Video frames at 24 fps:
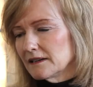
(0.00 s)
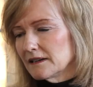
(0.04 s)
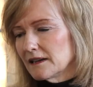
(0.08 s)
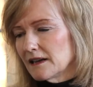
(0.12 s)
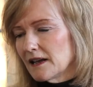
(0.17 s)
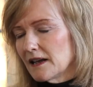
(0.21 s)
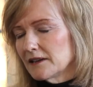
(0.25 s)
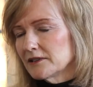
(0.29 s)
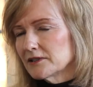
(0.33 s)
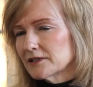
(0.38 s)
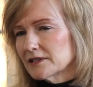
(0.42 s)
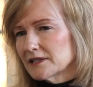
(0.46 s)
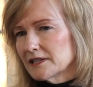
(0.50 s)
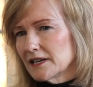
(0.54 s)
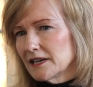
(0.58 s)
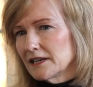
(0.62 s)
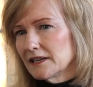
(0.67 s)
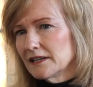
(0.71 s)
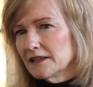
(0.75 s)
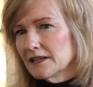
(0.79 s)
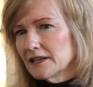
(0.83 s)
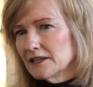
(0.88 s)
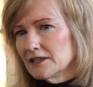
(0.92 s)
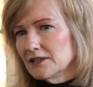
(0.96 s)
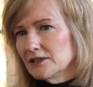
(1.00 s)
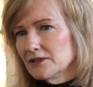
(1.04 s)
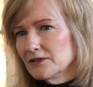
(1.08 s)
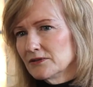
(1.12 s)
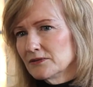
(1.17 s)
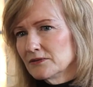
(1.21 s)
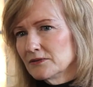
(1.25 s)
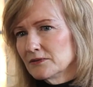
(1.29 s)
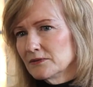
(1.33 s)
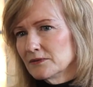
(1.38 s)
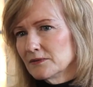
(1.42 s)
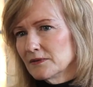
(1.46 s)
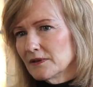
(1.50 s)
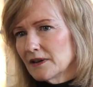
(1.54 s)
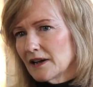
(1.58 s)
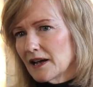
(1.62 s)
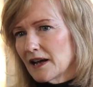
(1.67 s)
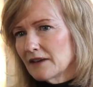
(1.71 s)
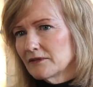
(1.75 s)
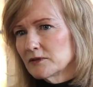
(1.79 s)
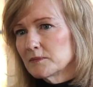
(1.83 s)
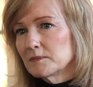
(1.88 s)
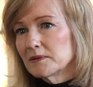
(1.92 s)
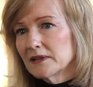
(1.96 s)
understanding that you
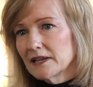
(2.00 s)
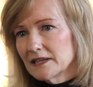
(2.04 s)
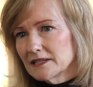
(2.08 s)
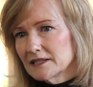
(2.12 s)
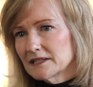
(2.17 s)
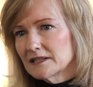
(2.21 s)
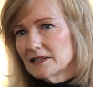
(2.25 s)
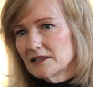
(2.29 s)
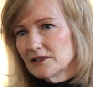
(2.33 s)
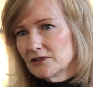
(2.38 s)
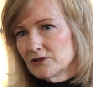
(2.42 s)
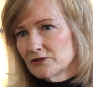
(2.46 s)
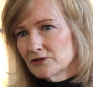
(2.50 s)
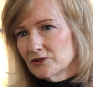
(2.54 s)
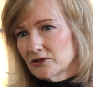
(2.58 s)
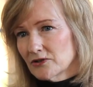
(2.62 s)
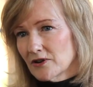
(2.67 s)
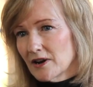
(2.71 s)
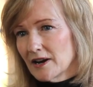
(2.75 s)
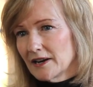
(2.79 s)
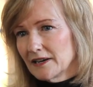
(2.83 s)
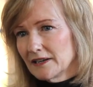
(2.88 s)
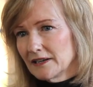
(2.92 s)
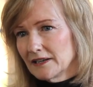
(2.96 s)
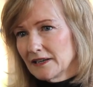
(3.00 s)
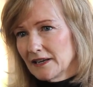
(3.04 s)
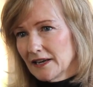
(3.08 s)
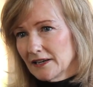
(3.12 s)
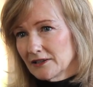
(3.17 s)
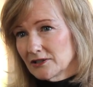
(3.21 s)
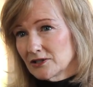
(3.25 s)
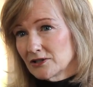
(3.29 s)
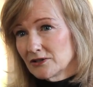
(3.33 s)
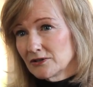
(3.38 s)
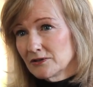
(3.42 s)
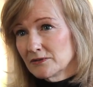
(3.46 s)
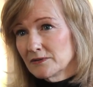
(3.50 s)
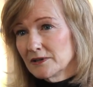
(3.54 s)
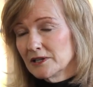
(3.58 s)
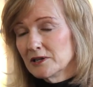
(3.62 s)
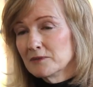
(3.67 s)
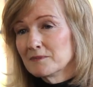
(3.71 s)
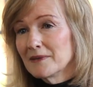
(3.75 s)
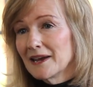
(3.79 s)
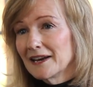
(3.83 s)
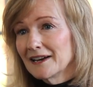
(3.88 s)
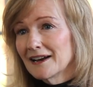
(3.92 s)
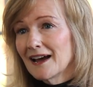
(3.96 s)
have a place that you're trying to get to and
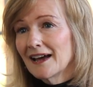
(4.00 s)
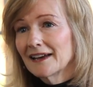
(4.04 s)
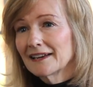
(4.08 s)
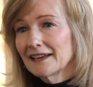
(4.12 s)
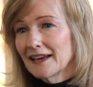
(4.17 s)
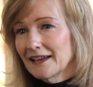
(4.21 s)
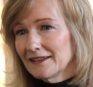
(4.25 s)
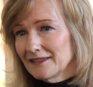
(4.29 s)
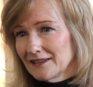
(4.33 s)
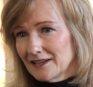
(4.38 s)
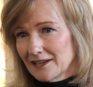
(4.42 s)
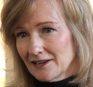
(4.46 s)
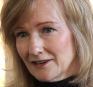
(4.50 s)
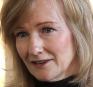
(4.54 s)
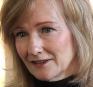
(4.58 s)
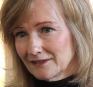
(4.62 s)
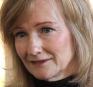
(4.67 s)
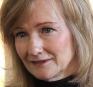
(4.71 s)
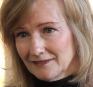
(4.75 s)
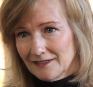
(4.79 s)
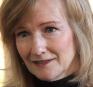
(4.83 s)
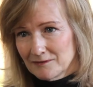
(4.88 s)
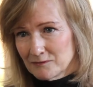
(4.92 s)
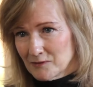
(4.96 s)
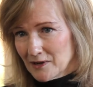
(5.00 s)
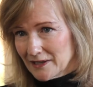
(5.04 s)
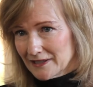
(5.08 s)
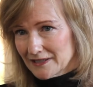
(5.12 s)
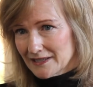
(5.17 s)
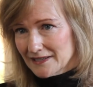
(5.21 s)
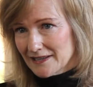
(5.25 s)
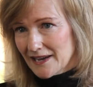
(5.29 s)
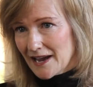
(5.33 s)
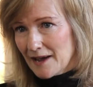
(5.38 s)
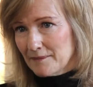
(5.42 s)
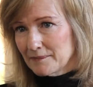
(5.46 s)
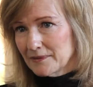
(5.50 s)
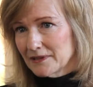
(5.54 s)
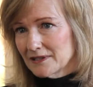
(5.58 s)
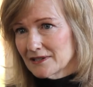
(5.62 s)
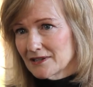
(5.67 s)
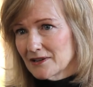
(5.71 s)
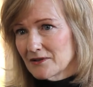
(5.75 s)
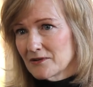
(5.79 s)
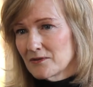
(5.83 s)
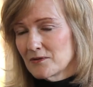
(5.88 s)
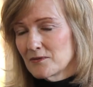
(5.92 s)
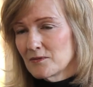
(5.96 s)
you may not get there in one step, and
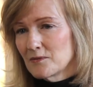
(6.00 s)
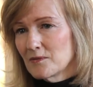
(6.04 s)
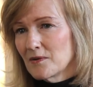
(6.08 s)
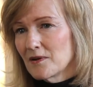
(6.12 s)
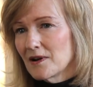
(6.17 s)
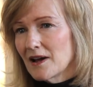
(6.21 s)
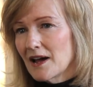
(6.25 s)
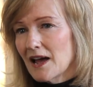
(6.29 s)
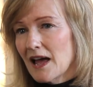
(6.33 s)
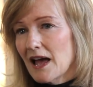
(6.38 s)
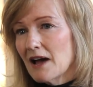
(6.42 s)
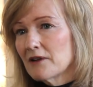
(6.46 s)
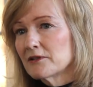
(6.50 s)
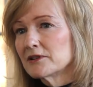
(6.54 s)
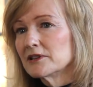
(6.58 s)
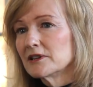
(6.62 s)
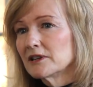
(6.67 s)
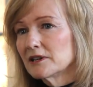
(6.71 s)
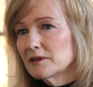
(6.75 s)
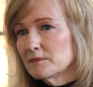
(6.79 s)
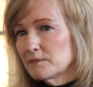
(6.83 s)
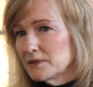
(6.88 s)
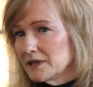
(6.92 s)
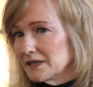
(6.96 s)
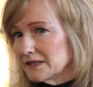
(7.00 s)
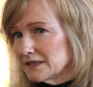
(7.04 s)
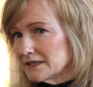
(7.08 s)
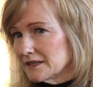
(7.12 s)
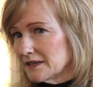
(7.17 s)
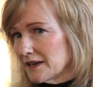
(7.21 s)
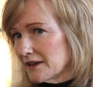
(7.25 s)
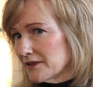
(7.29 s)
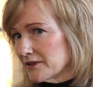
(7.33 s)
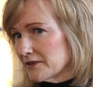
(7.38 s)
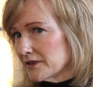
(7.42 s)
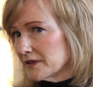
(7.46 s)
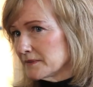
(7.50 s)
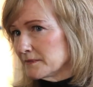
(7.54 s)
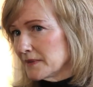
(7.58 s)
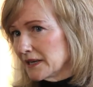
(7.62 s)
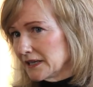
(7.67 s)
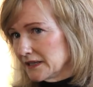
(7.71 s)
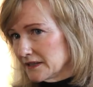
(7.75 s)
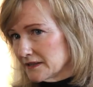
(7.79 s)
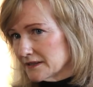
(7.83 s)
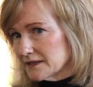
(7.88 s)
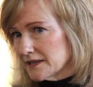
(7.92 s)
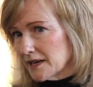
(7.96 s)
so how are you going to piece together the
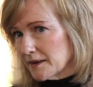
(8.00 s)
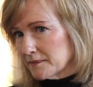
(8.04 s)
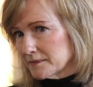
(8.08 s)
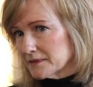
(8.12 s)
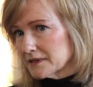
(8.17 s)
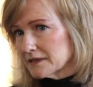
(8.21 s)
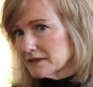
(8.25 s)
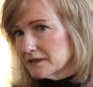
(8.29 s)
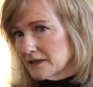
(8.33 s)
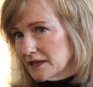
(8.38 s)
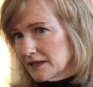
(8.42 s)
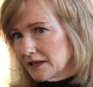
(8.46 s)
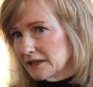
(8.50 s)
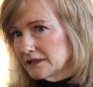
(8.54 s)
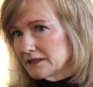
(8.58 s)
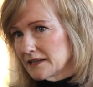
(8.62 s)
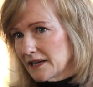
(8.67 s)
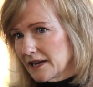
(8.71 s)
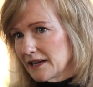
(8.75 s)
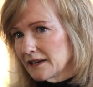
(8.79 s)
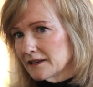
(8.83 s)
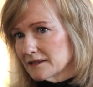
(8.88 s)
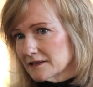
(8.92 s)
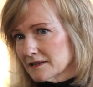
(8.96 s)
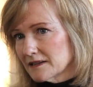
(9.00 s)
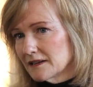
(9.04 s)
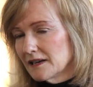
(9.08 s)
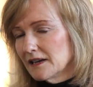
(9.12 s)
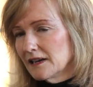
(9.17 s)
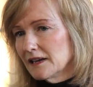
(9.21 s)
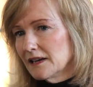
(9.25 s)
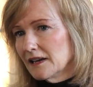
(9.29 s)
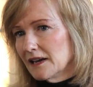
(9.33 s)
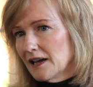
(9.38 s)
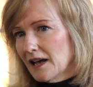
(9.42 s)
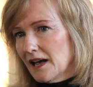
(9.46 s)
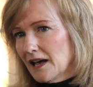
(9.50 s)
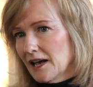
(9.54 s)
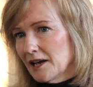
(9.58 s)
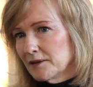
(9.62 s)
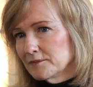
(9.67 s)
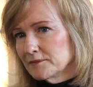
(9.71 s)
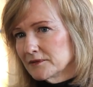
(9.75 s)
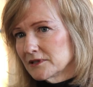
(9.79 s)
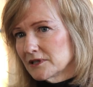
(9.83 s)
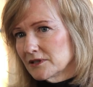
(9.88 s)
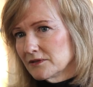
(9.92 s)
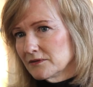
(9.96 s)
many steps that it takes
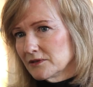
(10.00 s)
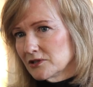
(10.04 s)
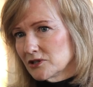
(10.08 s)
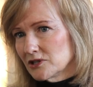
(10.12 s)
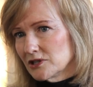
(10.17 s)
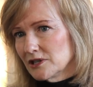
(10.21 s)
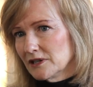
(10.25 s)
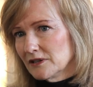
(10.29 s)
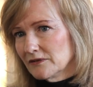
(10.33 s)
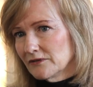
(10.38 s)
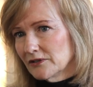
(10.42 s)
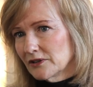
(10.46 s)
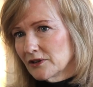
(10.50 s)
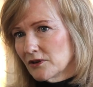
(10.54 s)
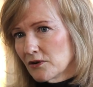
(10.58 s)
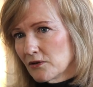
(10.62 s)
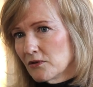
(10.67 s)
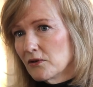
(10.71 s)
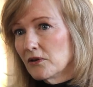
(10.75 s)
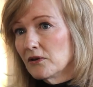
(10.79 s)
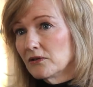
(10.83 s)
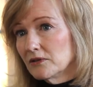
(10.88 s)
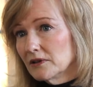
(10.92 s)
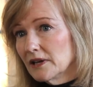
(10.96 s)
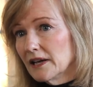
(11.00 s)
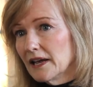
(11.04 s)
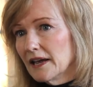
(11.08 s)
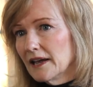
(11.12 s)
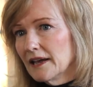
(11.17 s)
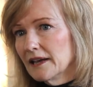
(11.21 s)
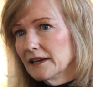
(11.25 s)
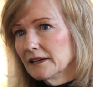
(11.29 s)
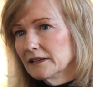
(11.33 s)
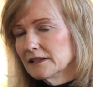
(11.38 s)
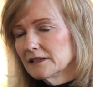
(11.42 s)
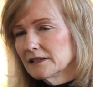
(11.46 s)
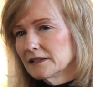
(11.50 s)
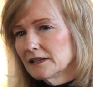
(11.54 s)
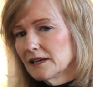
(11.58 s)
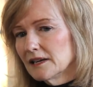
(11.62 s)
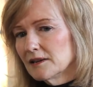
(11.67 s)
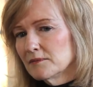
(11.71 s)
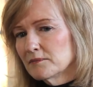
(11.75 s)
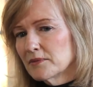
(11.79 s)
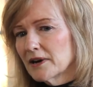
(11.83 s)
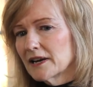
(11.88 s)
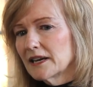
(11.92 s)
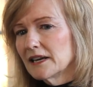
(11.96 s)
to achieve a goal, and
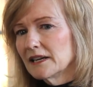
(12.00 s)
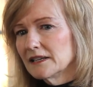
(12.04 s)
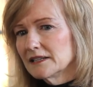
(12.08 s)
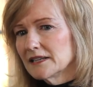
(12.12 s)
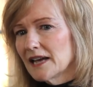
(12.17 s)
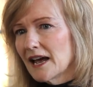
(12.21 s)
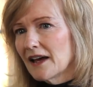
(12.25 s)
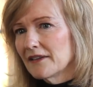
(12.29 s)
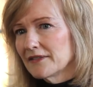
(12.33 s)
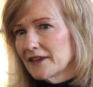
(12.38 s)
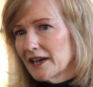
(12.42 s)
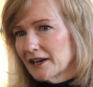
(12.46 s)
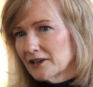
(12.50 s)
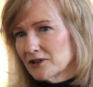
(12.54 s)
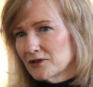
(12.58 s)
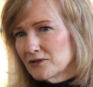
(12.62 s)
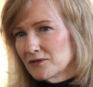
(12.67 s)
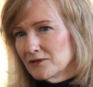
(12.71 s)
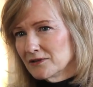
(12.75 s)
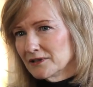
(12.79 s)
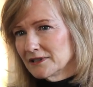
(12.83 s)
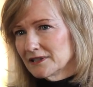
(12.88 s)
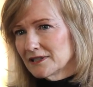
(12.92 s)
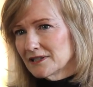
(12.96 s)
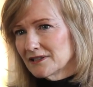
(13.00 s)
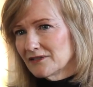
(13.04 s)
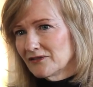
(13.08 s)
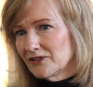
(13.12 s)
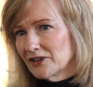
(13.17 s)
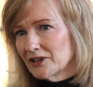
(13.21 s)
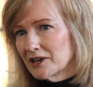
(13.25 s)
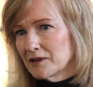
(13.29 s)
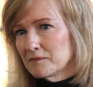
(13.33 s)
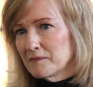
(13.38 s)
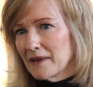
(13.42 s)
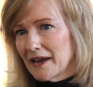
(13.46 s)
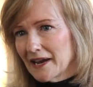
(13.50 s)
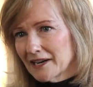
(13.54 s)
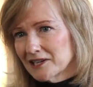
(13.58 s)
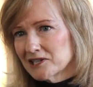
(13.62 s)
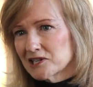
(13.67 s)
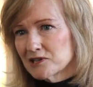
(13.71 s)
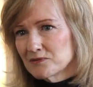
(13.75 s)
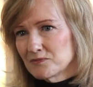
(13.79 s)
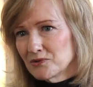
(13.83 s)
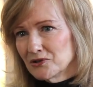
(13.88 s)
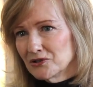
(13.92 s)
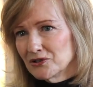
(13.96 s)
breaking down that goal into very
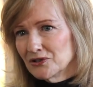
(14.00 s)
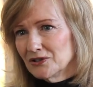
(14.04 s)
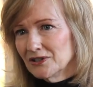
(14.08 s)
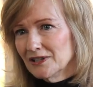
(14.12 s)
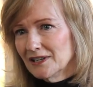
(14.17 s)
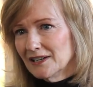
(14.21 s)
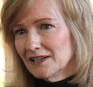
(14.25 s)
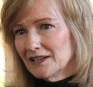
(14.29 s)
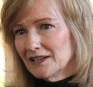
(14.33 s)
manageable